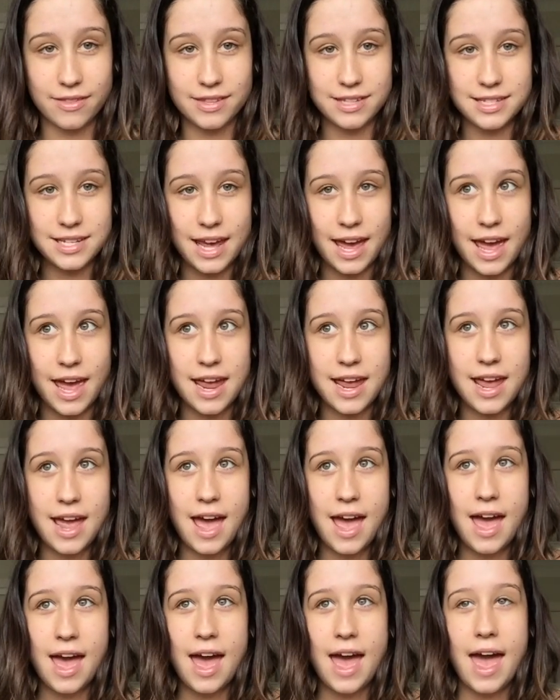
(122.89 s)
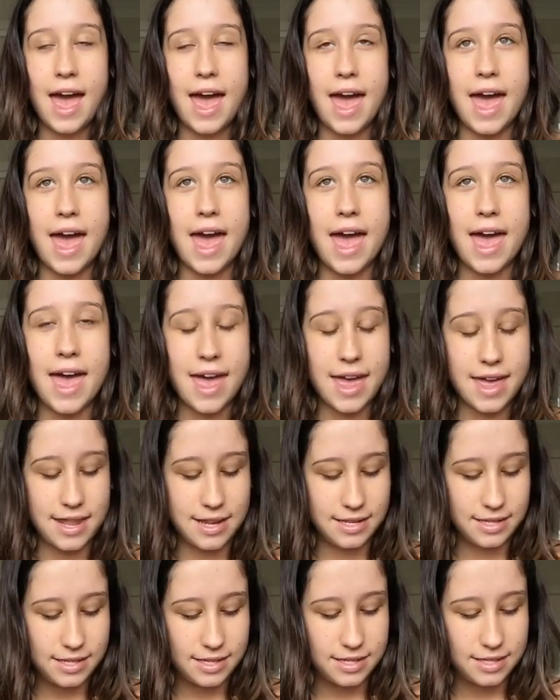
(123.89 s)
other day
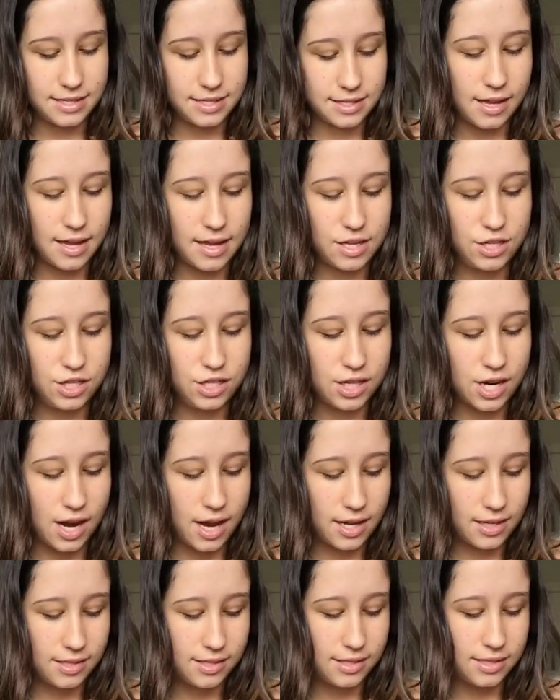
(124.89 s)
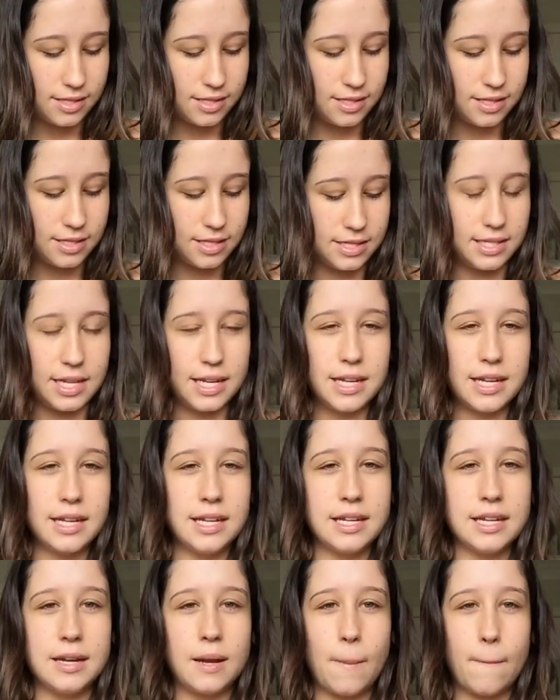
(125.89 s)
and it just
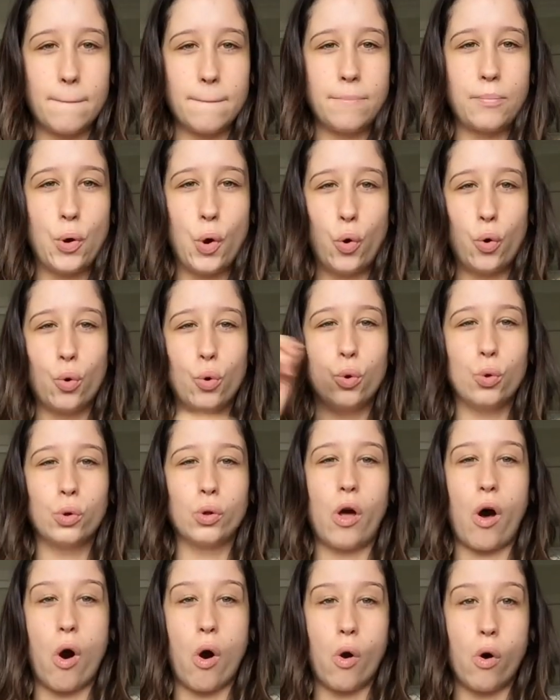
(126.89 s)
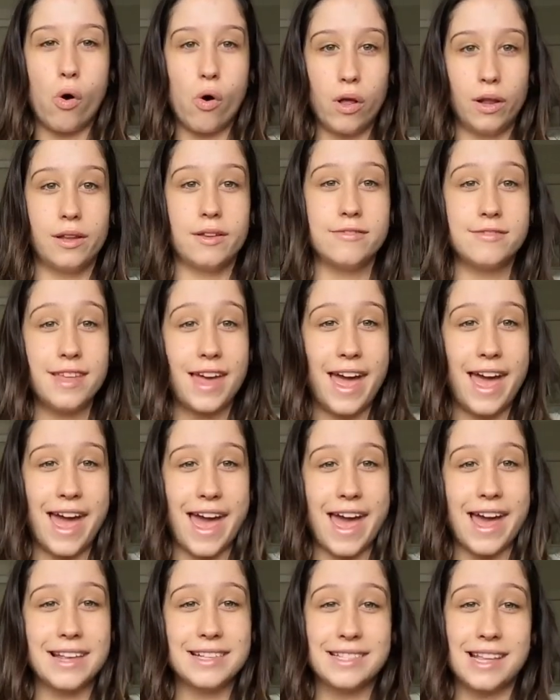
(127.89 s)
didn't pull all of the
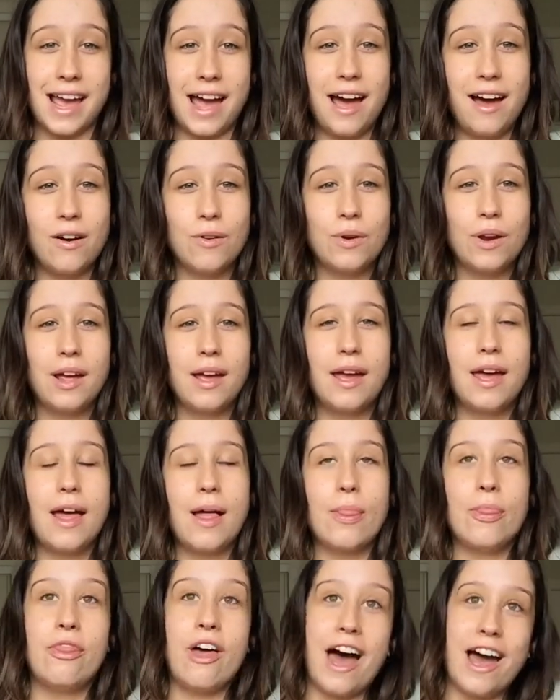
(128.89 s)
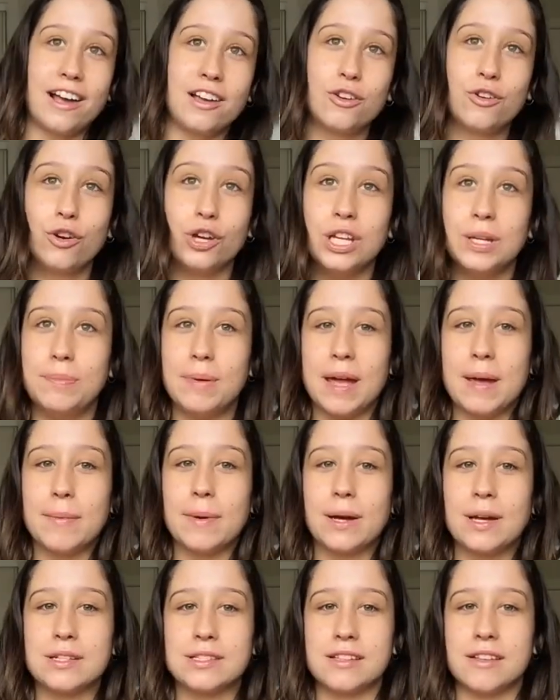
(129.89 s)
hairs out. That could be
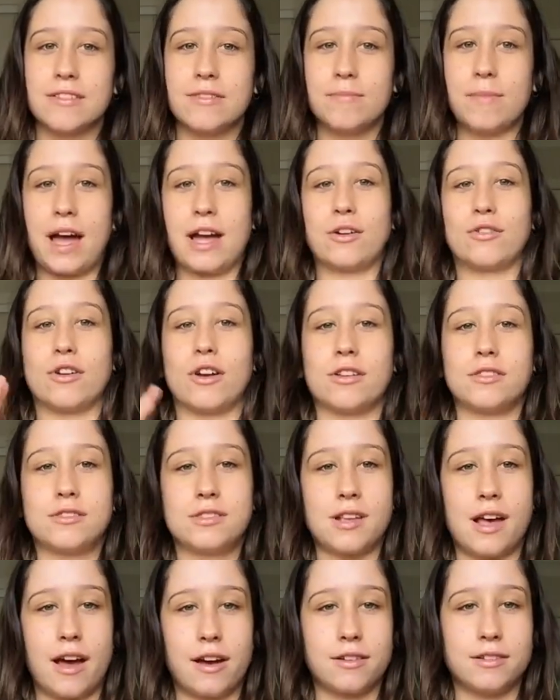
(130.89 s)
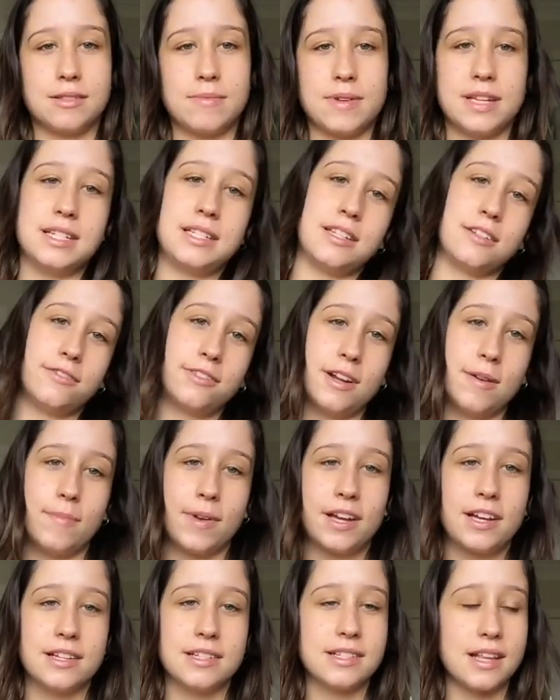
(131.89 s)
because of my growth cycle's a bit different
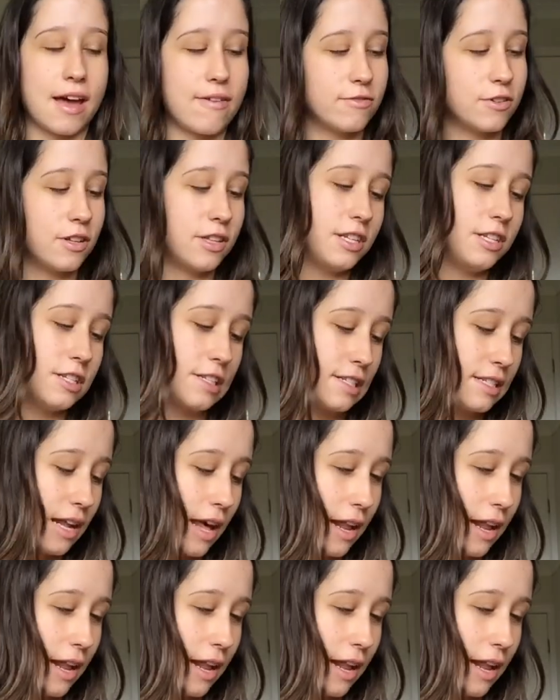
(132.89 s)
because I've only just